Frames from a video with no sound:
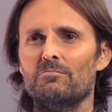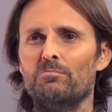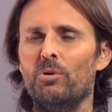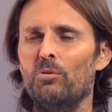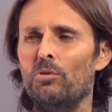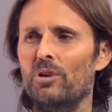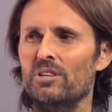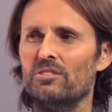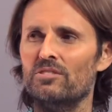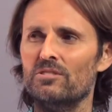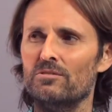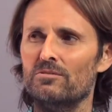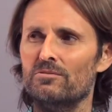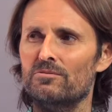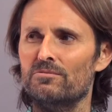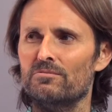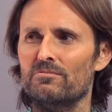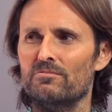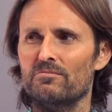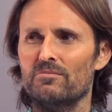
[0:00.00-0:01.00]
point of
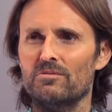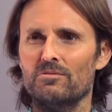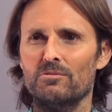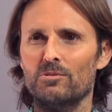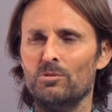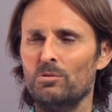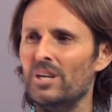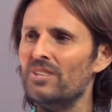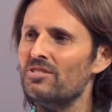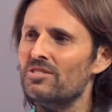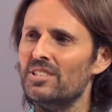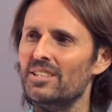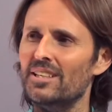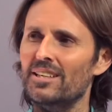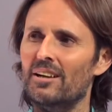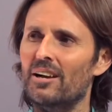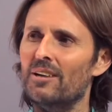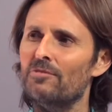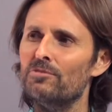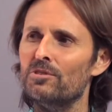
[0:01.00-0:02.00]

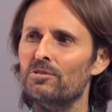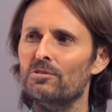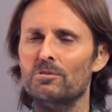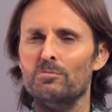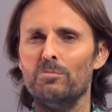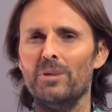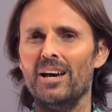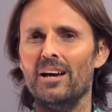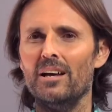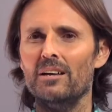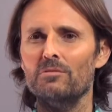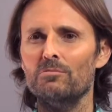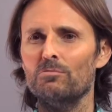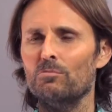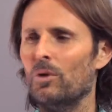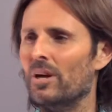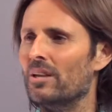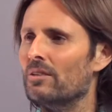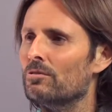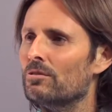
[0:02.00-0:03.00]
questioning, I feel, about
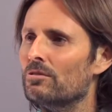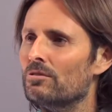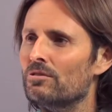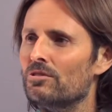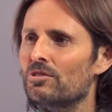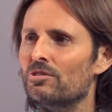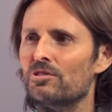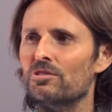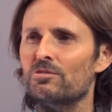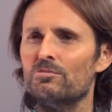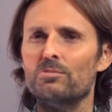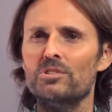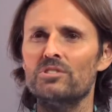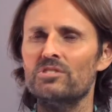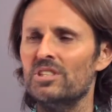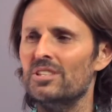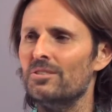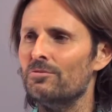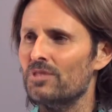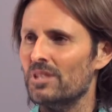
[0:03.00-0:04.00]
whether you should
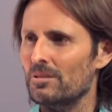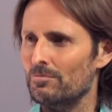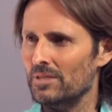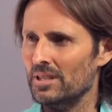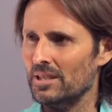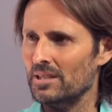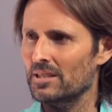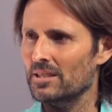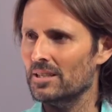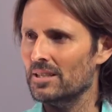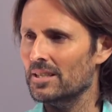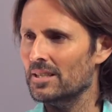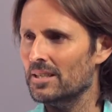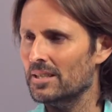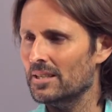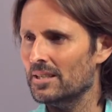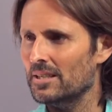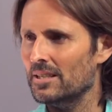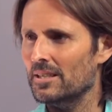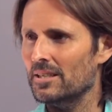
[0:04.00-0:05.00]
receive something.
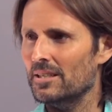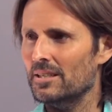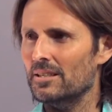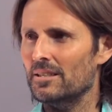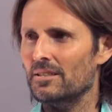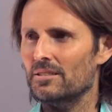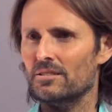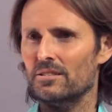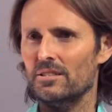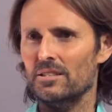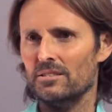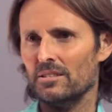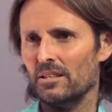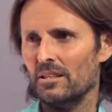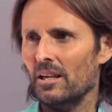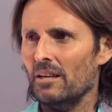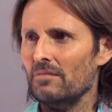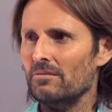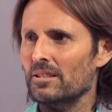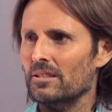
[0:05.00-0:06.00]
Is, is
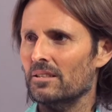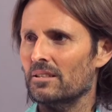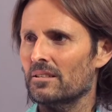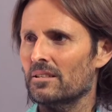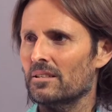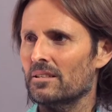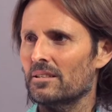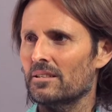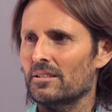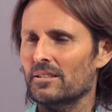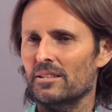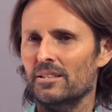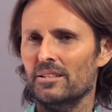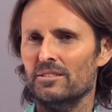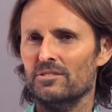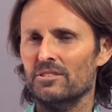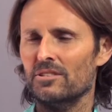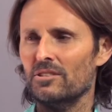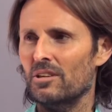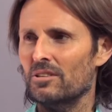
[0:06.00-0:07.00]
it loving?
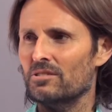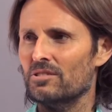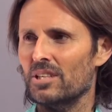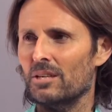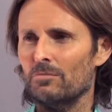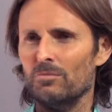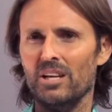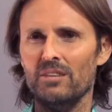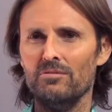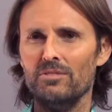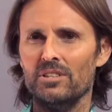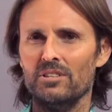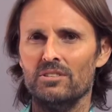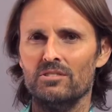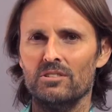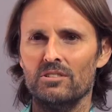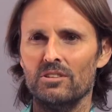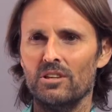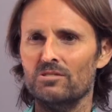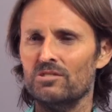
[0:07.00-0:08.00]
Is the concept loving?
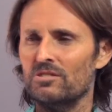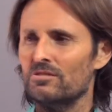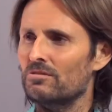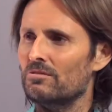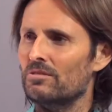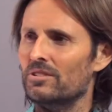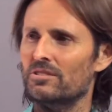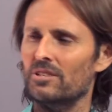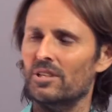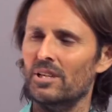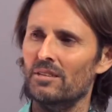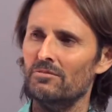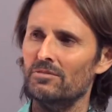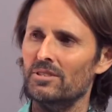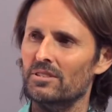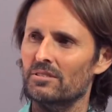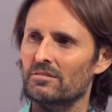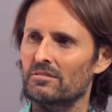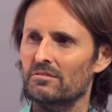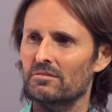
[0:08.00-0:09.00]
Is it logical? Is it
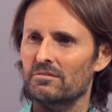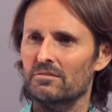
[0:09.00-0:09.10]
loving?